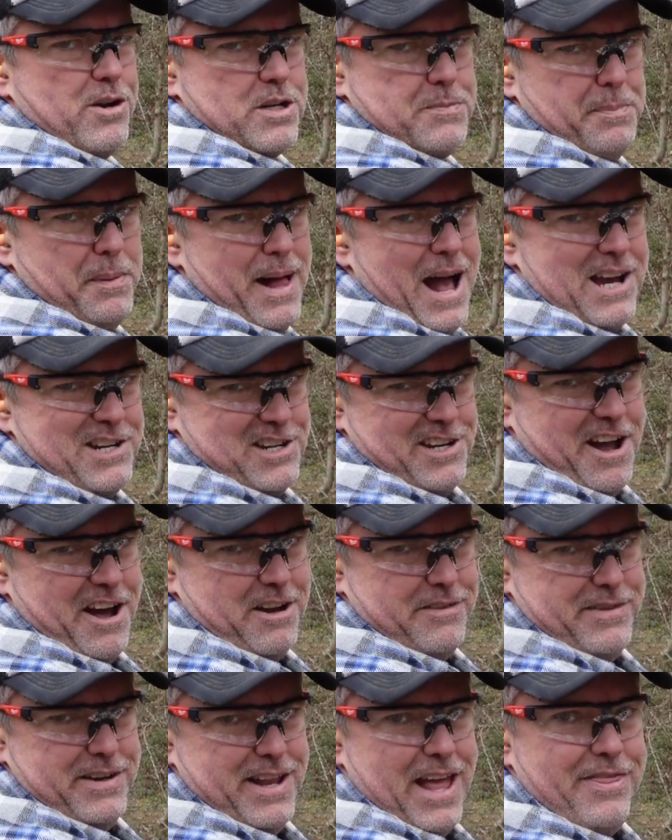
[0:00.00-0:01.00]
splashing out
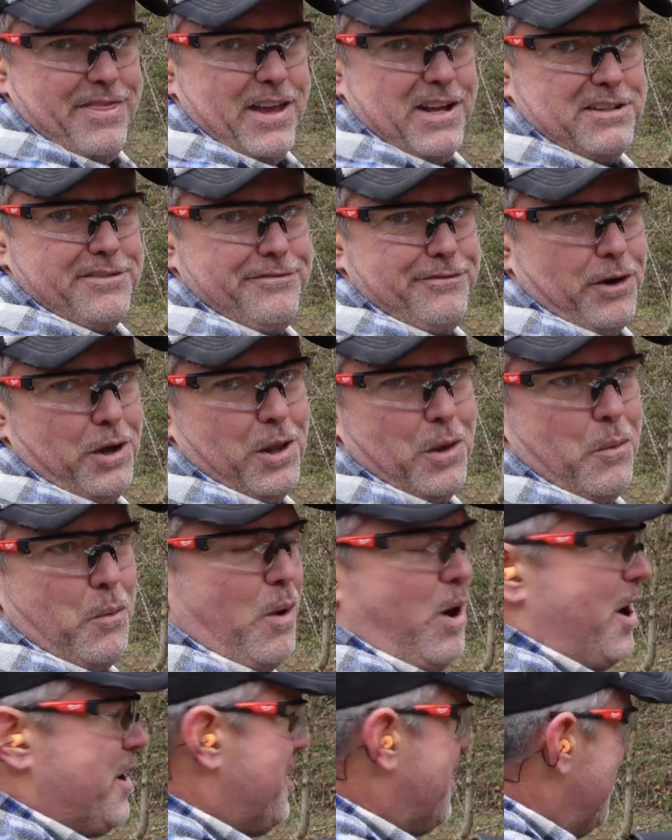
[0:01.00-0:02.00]
of it. That thing's full of
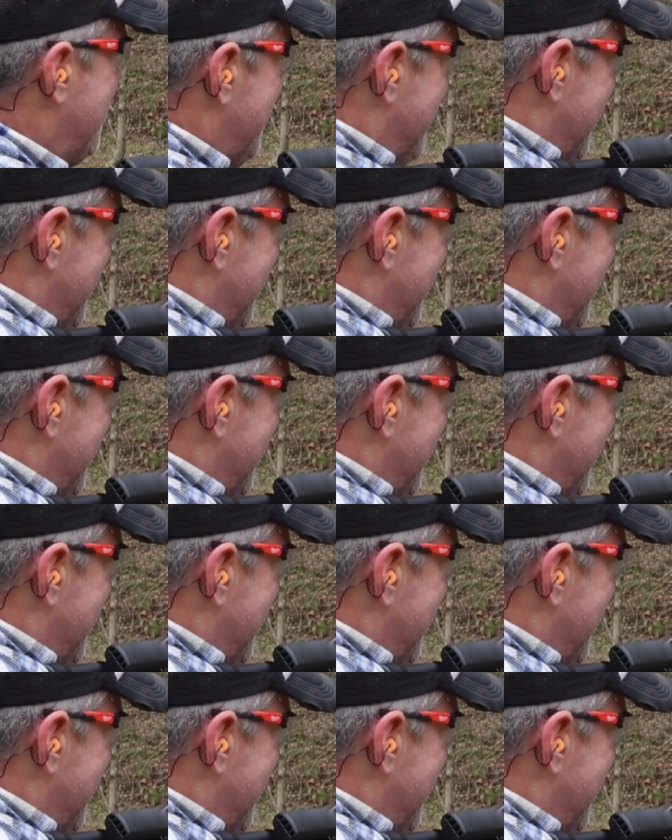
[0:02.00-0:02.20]
water.